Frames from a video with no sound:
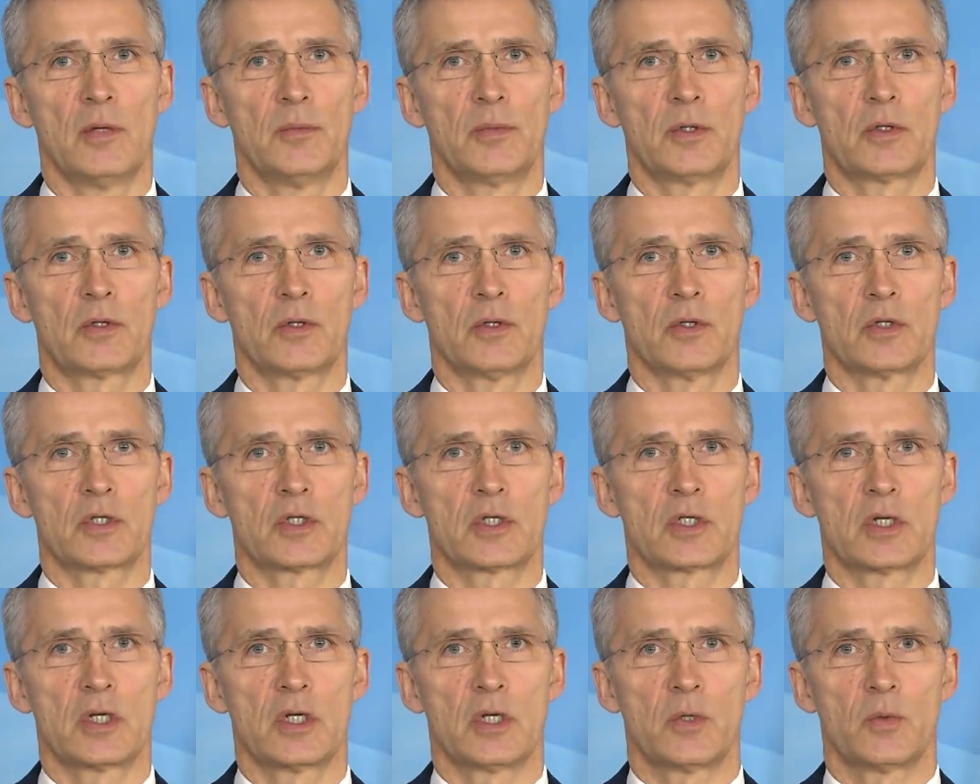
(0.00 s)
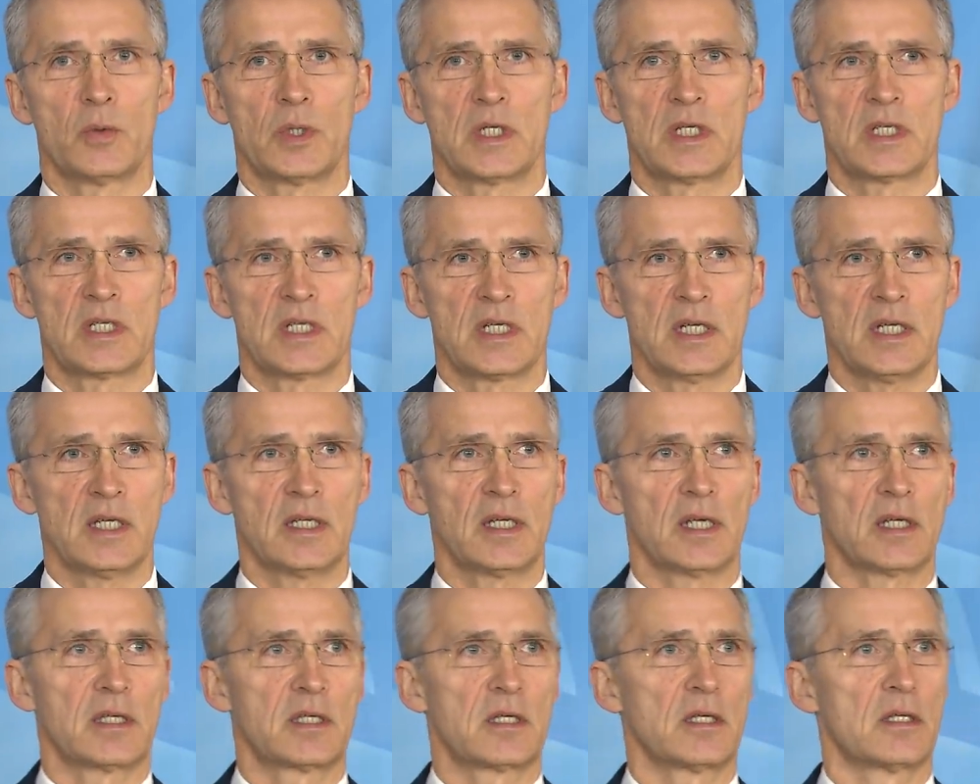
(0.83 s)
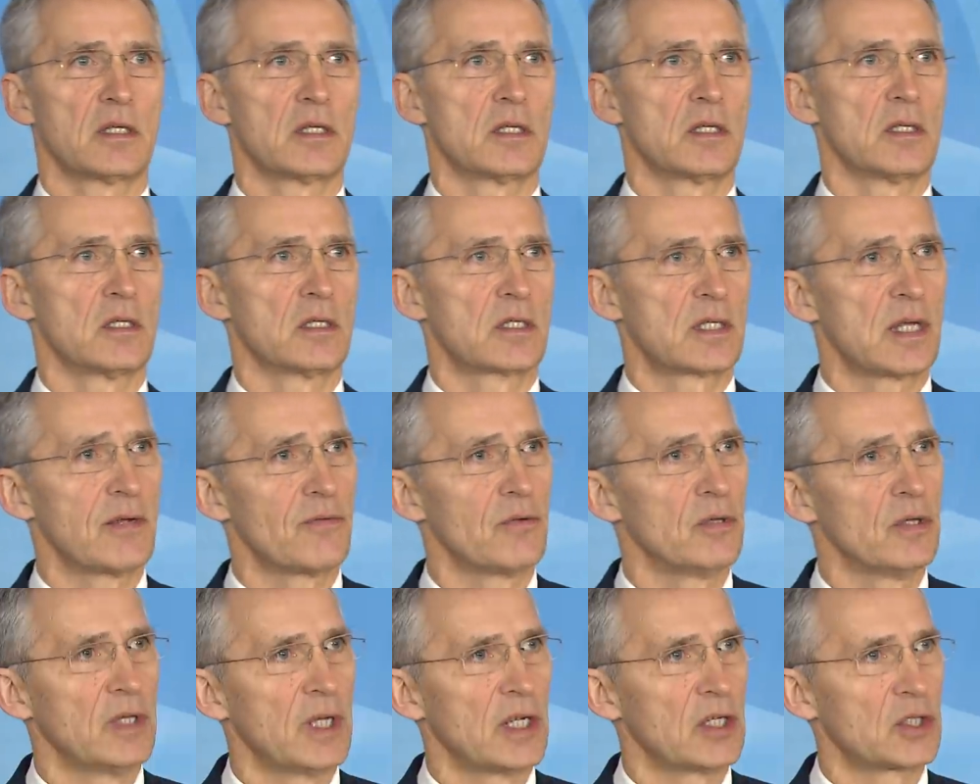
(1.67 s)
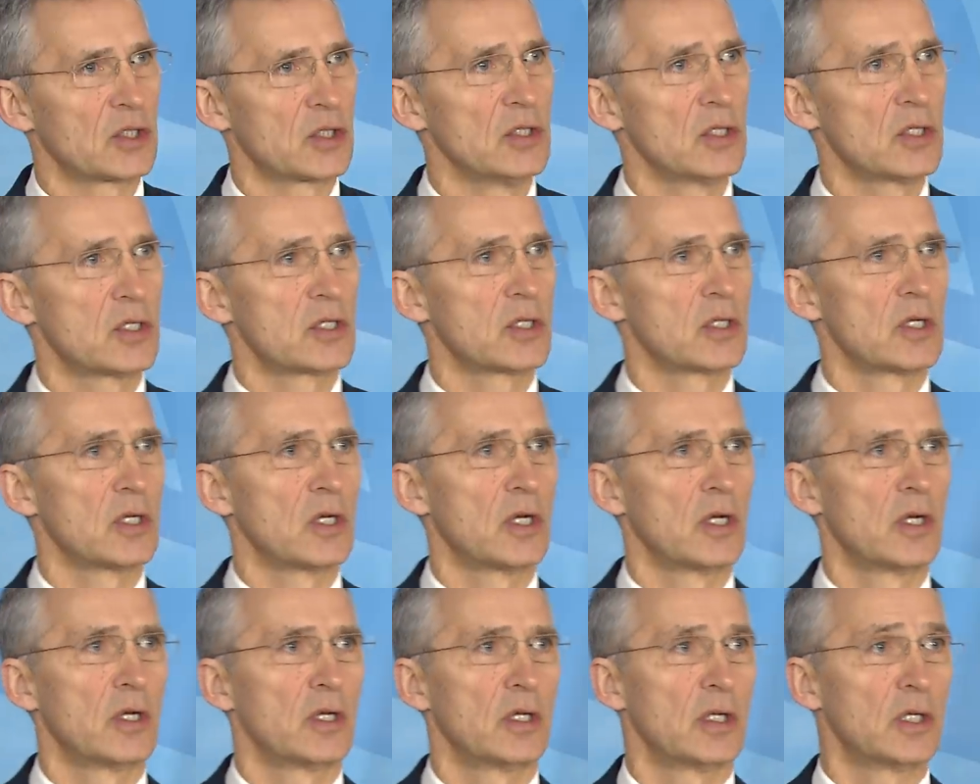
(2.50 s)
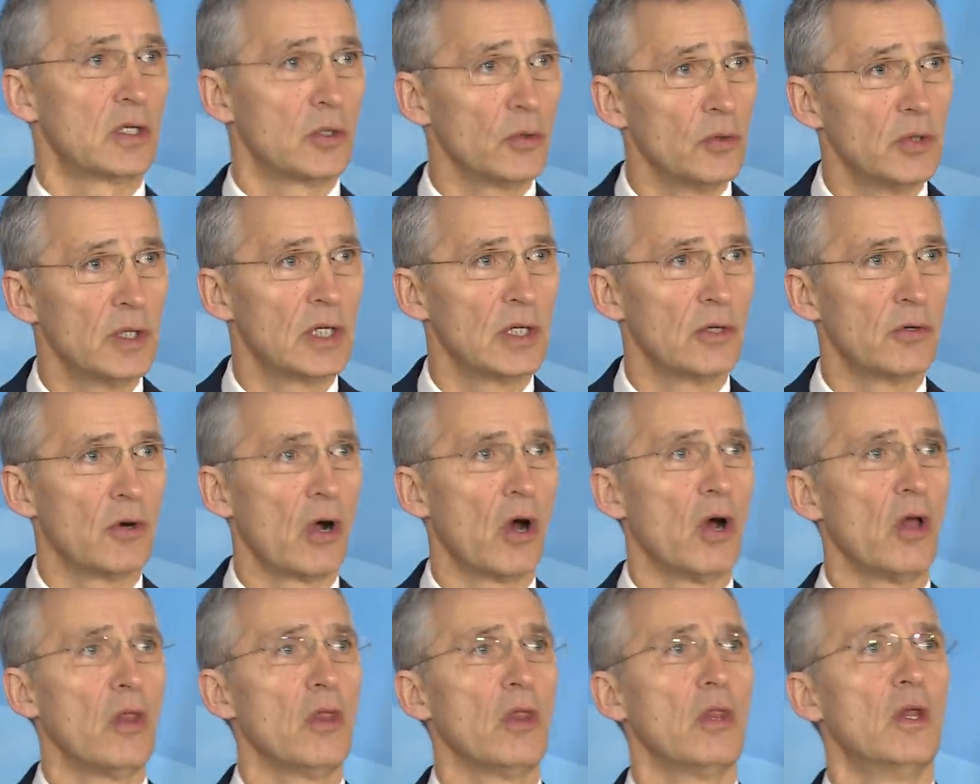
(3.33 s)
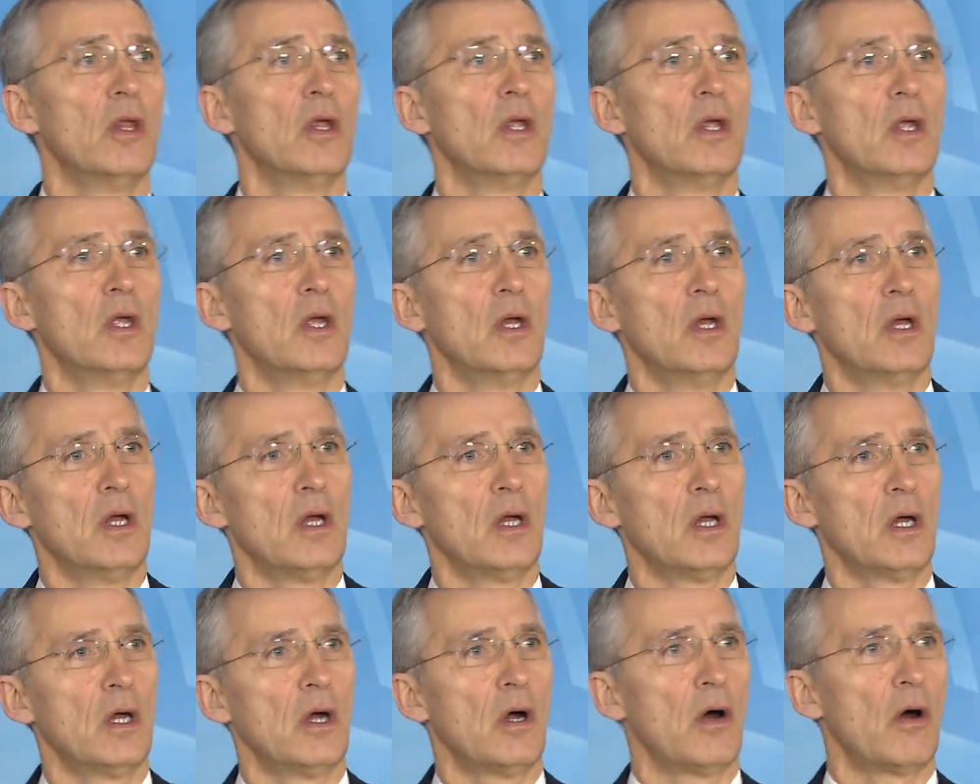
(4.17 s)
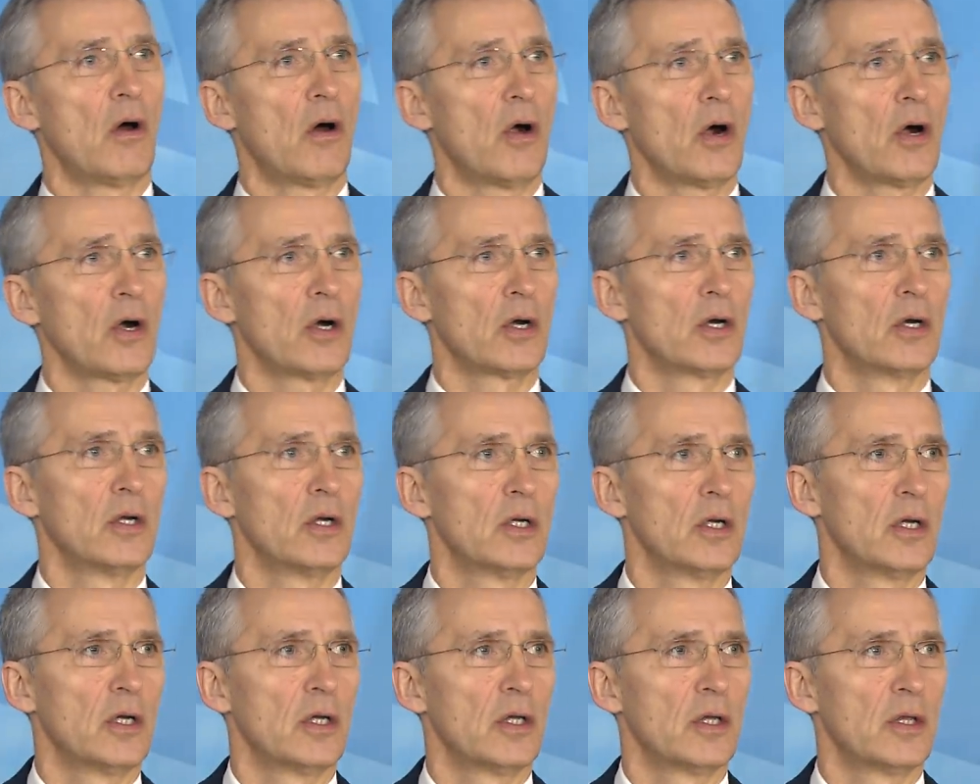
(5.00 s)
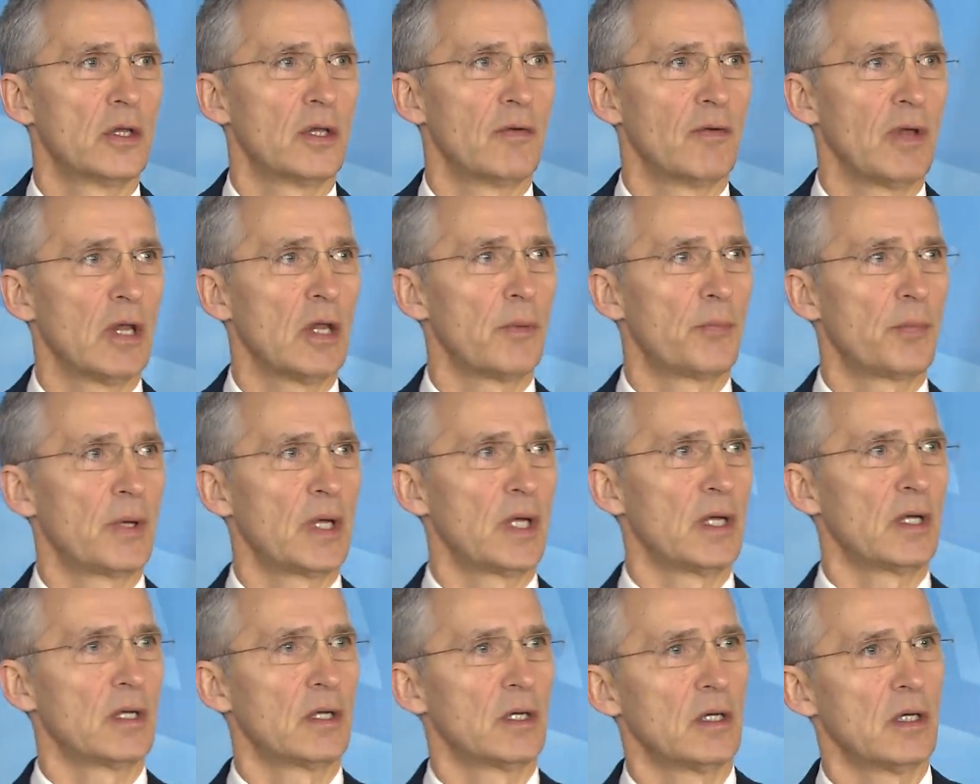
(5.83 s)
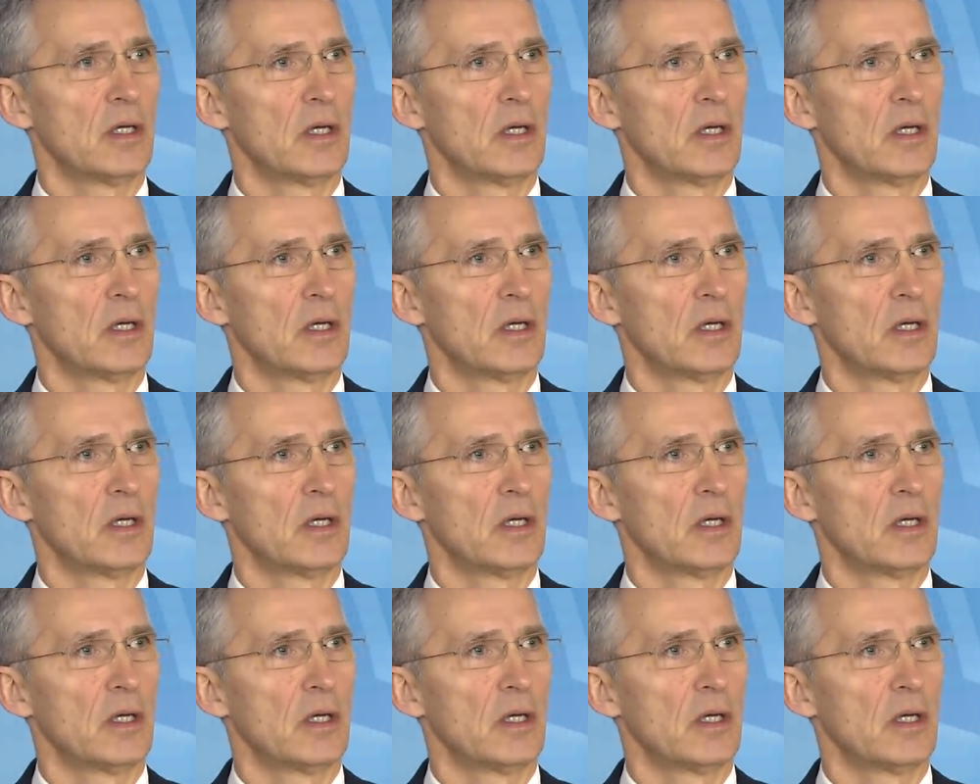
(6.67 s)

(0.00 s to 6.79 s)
because we see that several nations, including Iran, are developing